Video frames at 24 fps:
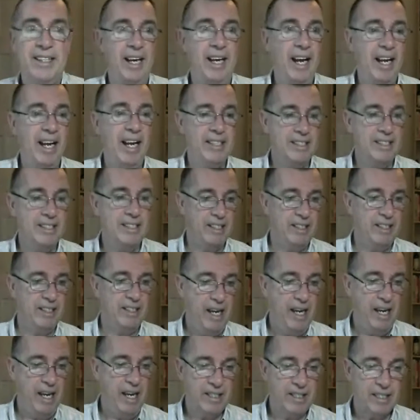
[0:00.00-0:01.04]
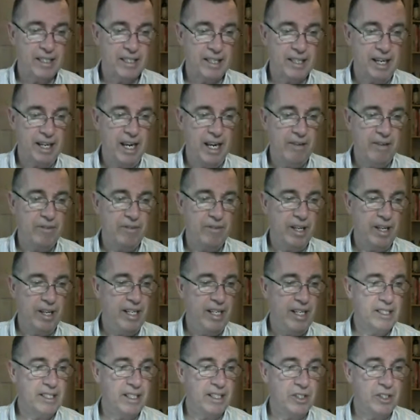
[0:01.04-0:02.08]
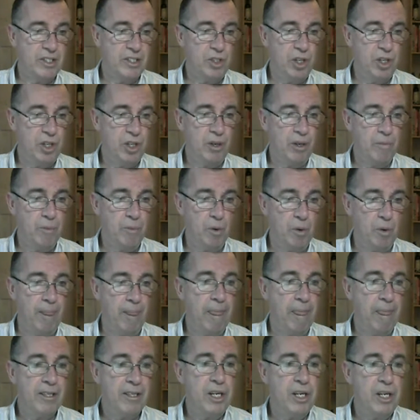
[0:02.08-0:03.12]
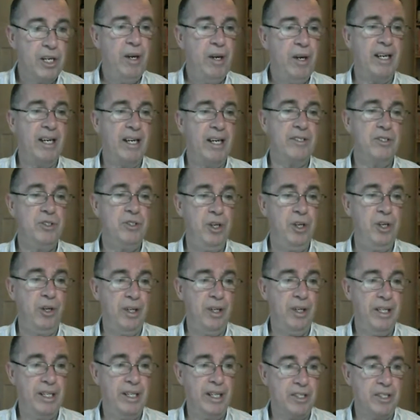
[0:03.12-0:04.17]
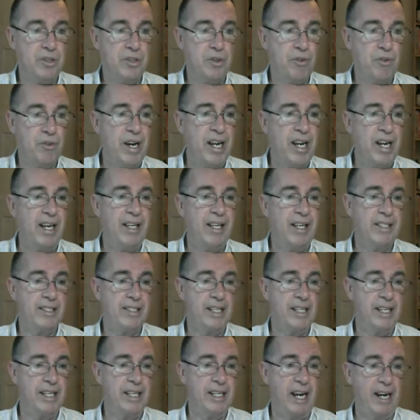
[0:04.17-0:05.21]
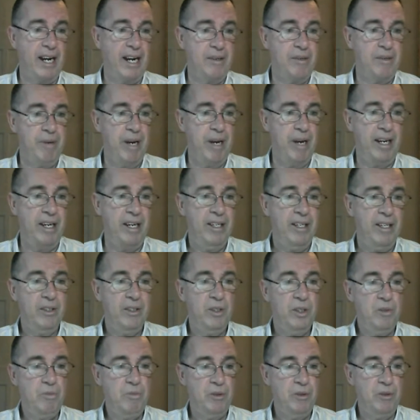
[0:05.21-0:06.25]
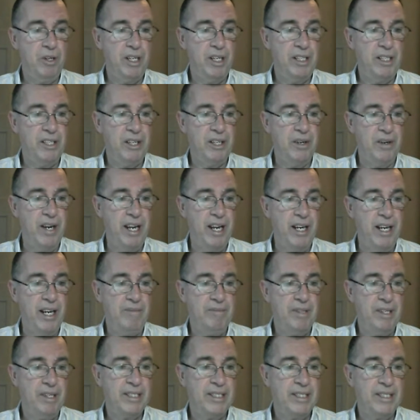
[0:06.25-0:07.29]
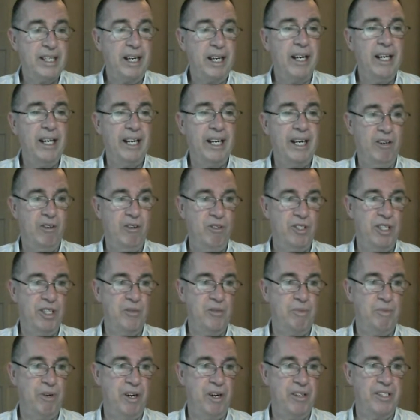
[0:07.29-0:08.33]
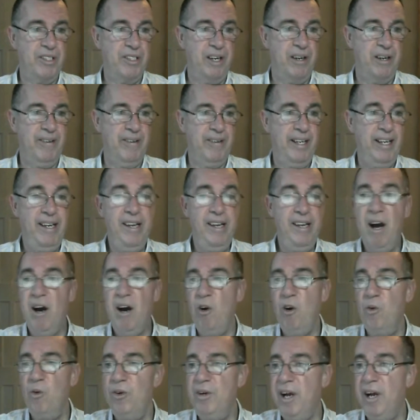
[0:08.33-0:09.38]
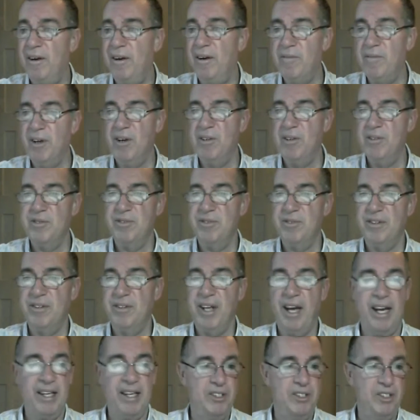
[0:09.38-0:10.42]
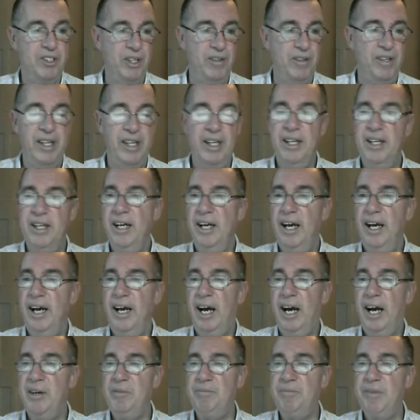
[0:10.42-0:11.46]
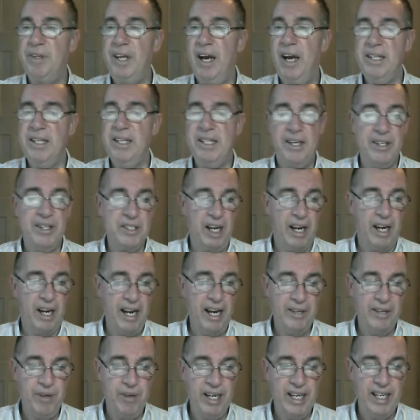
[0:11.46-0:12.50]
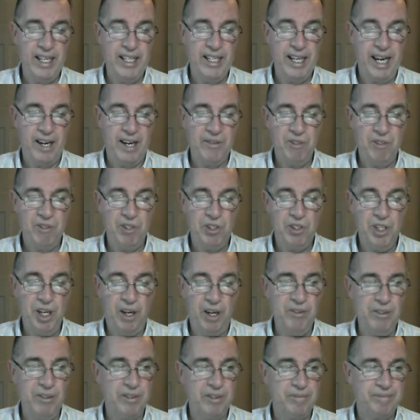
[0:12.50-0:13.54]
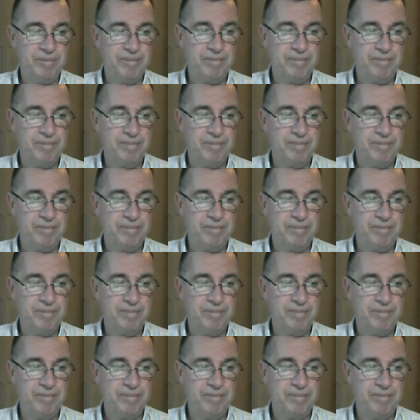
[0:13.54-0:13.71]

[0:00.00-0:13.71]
And let's have a listen to joke number 1. Tulia has joined us. Thriller, says Carrie May. Good morning, Tulia. Psycho, says Pronto. No, none of those for that tune. The idea is I read out the joke.